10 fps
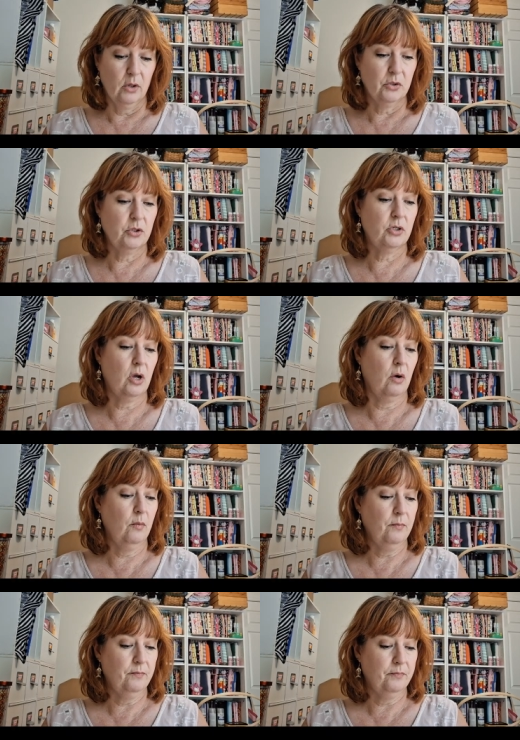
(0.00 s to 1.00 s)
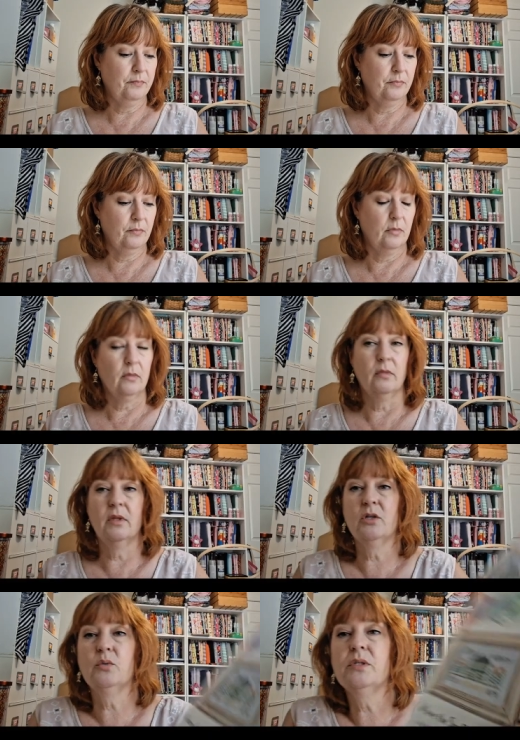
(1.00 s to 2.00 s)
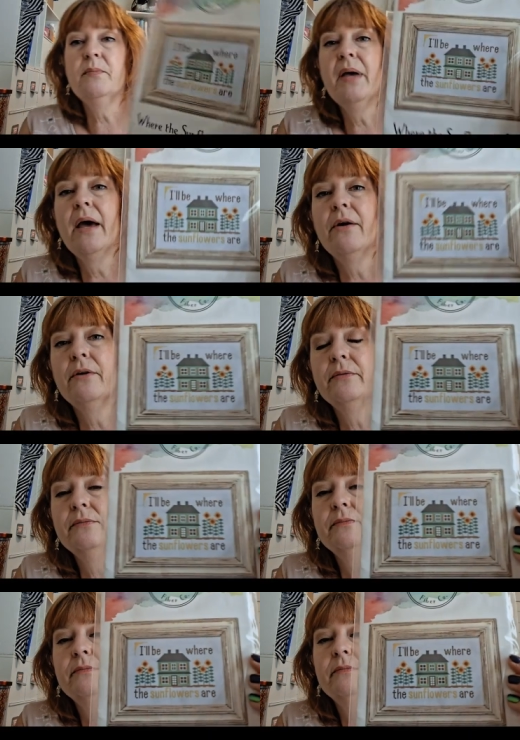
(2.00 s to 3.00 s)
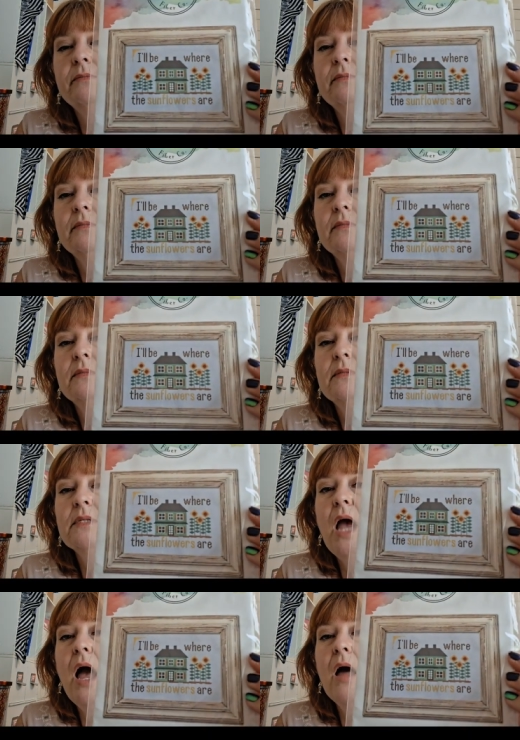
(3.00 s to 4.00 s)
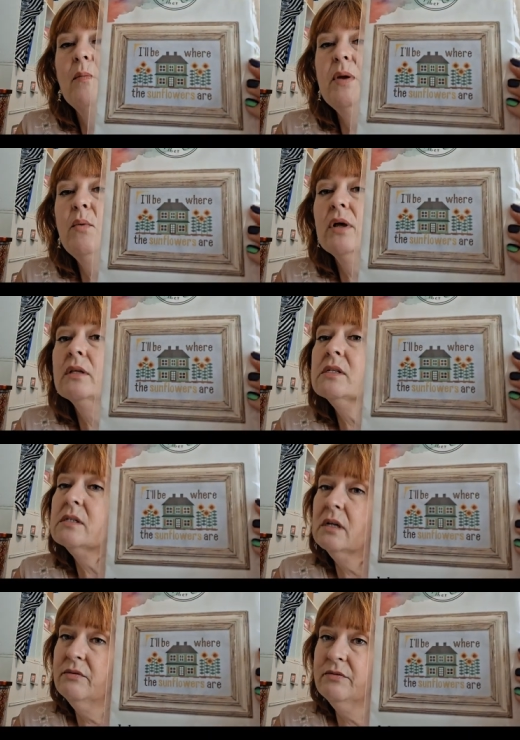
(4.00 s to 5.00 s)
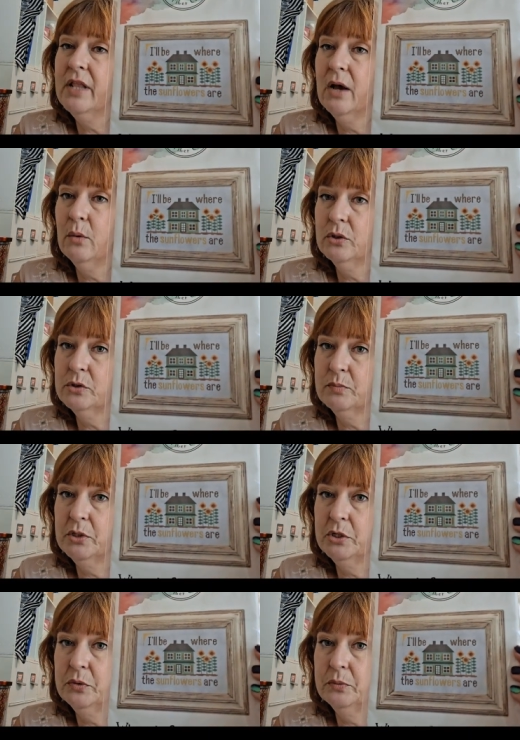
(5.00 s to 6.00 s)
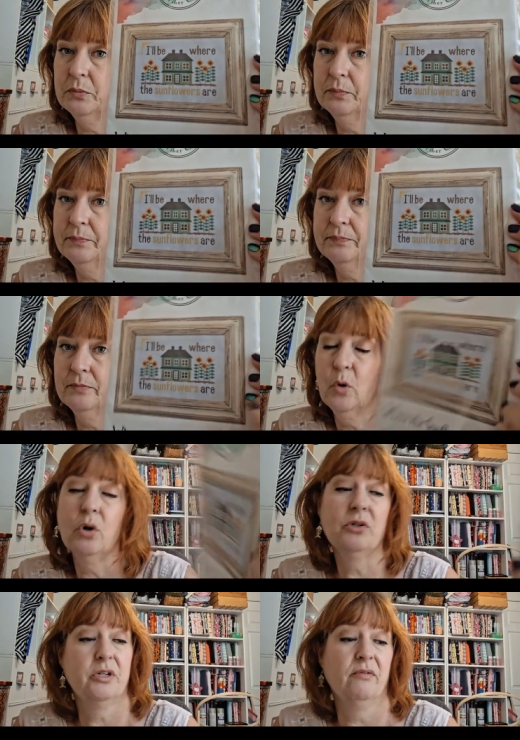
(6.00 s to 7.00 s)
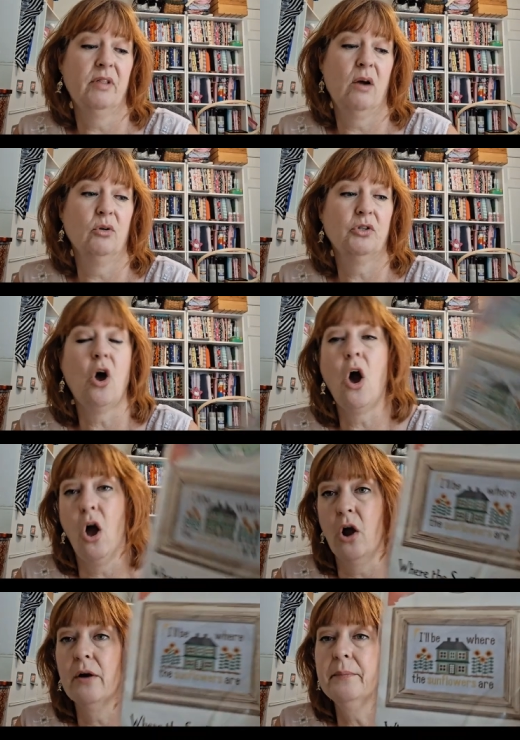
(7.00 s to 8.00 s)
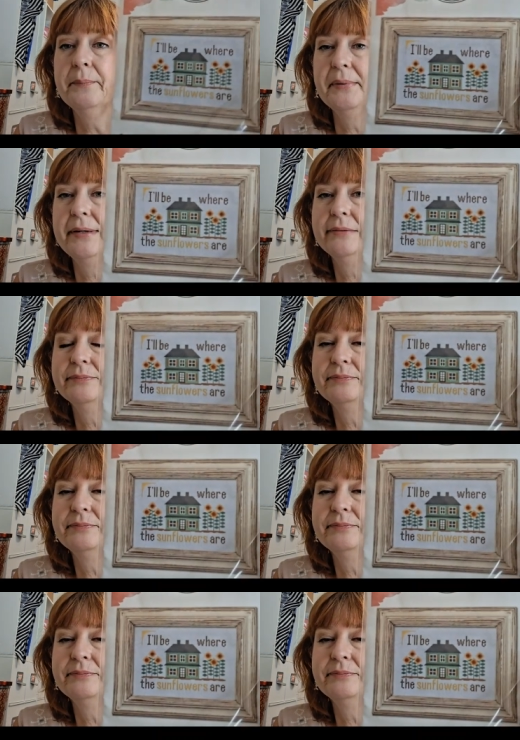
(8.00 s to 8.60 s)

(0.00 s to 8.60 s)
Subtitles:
So this was the pattern. It's I'll be where the sunflowers bloom, or sunflowers are, but